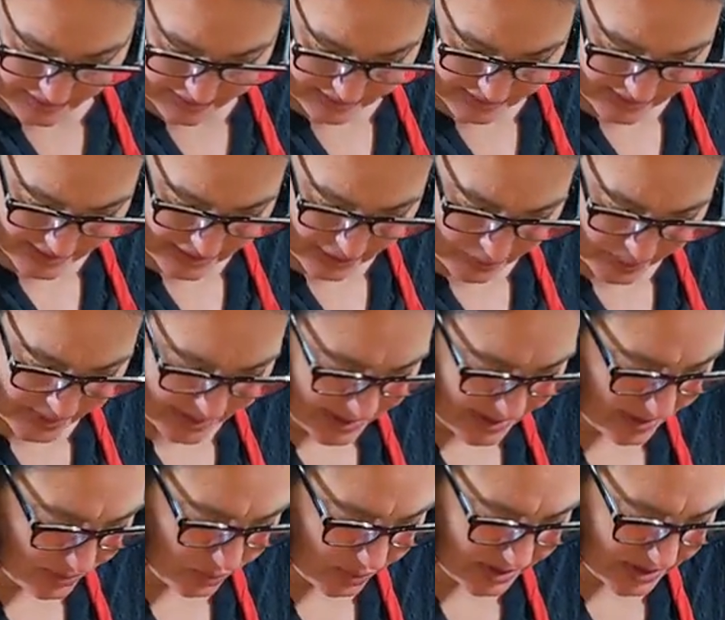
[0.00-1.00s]

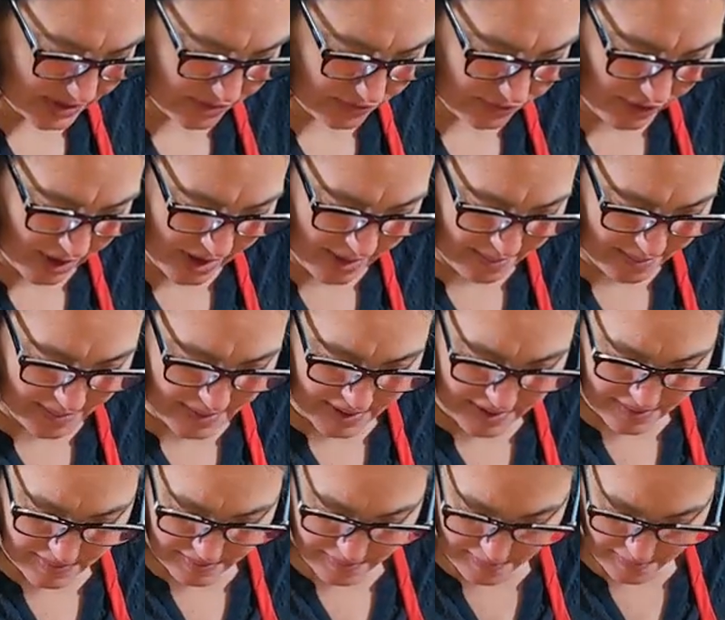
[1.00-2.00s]
liquid with the rum,
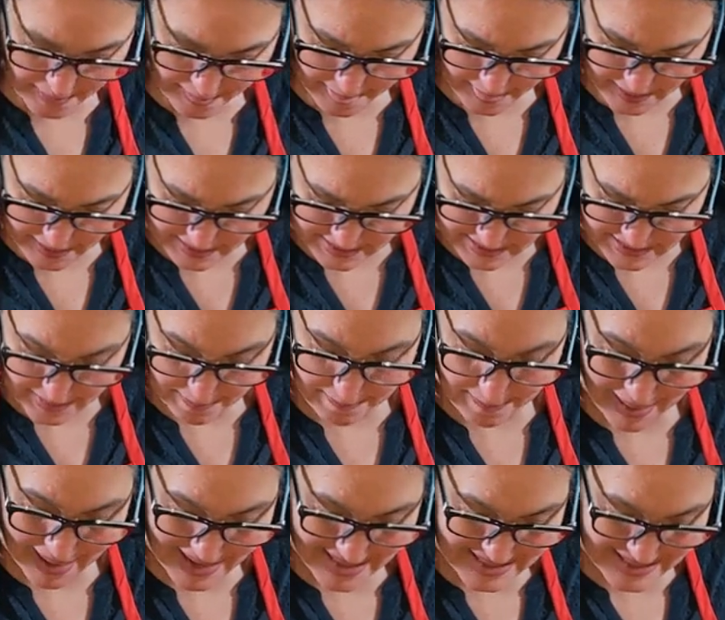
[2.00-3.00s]
the
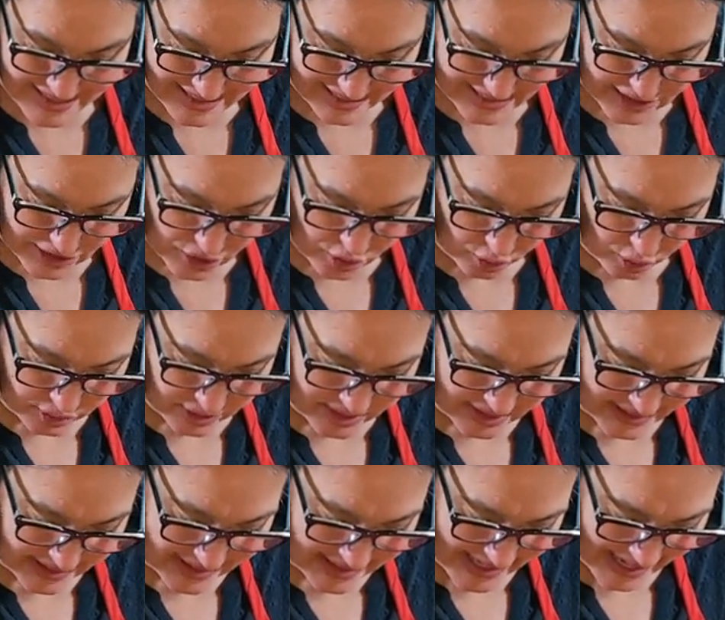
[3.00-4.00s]
bagna it's called
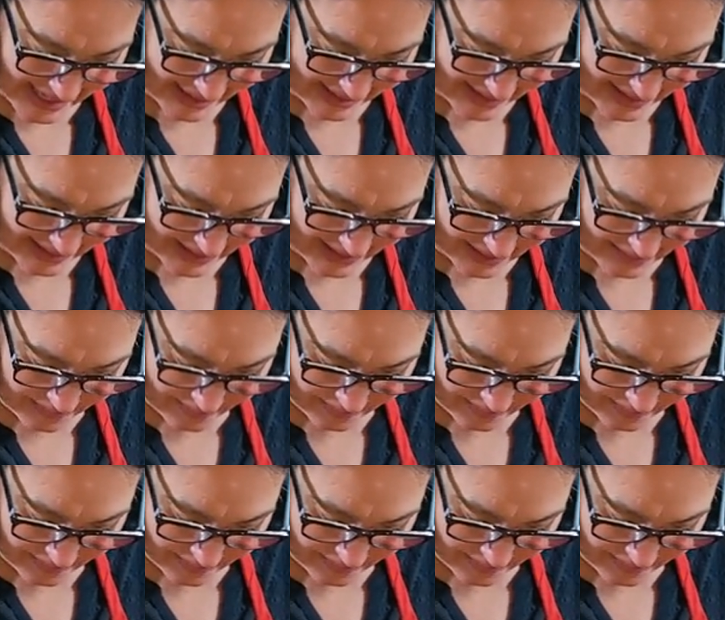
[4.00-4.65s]
in Italian.